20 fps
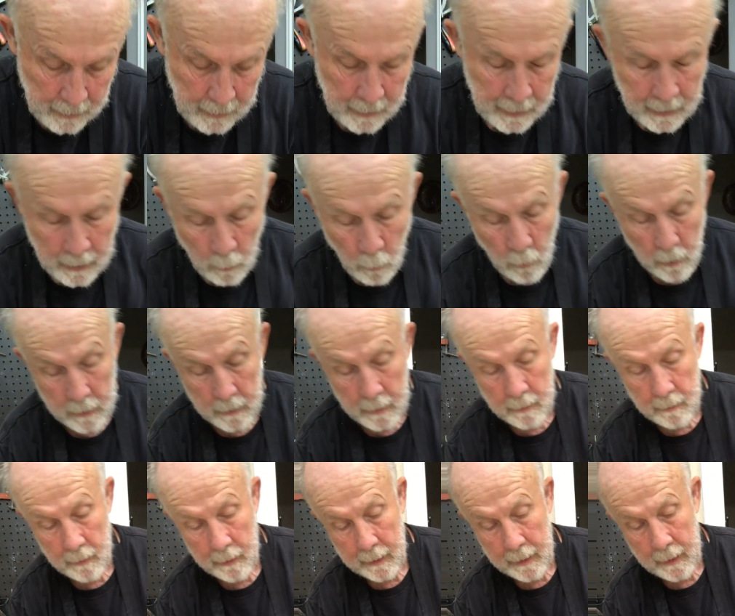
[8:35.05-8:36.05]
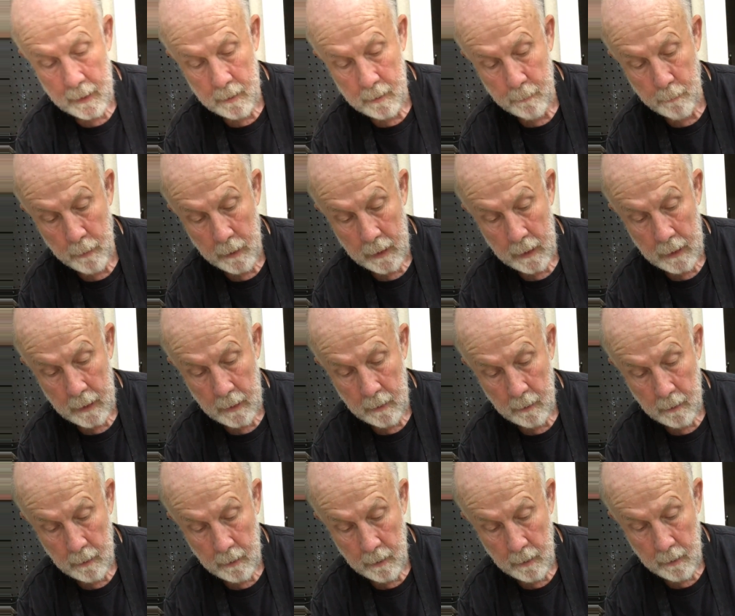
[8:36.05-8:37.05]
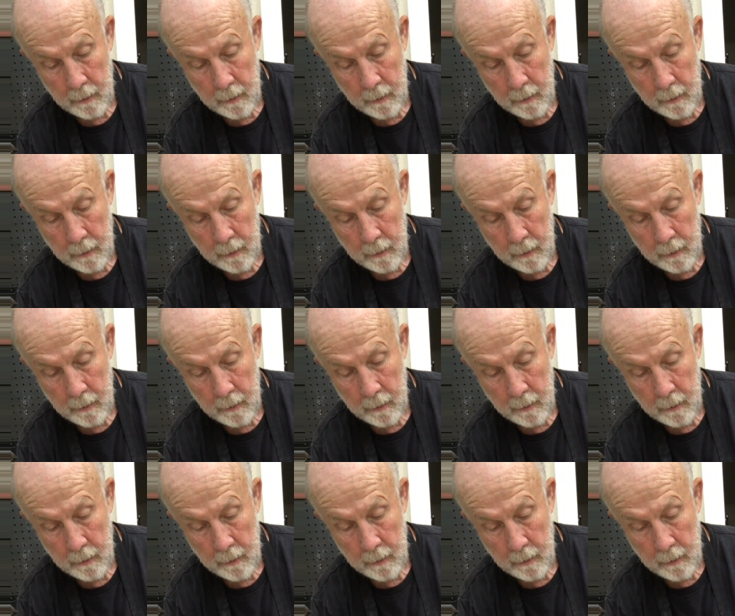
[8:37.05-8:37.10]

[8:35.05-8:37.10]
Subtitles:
and I want the lid to be